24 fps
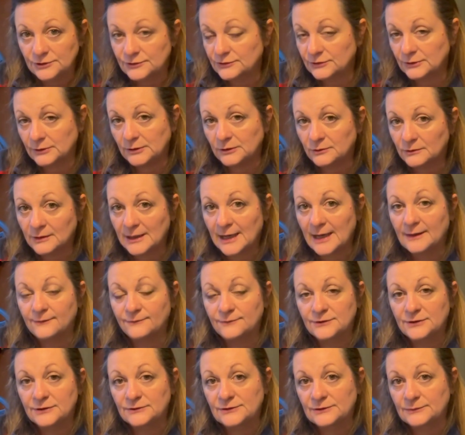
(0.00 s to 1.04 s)
so you don't have
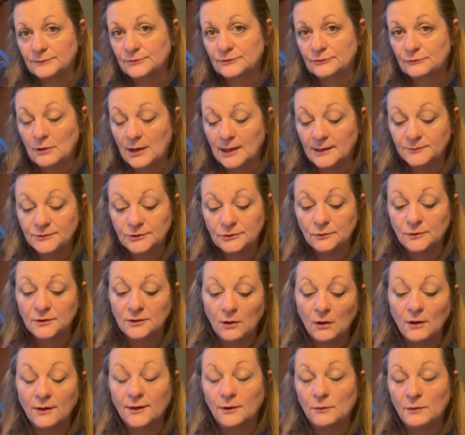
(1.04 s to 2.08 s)
to subscribe to it,
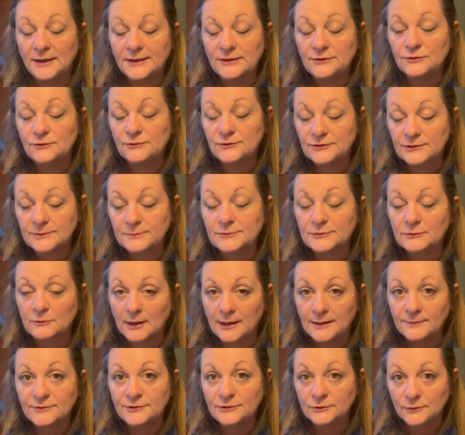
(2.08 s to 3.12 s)
although I do
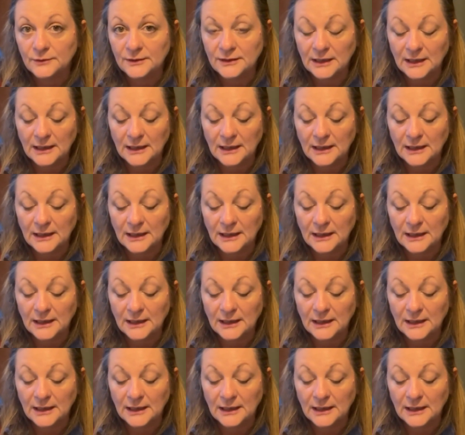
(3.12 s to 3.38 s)
subscribe to it,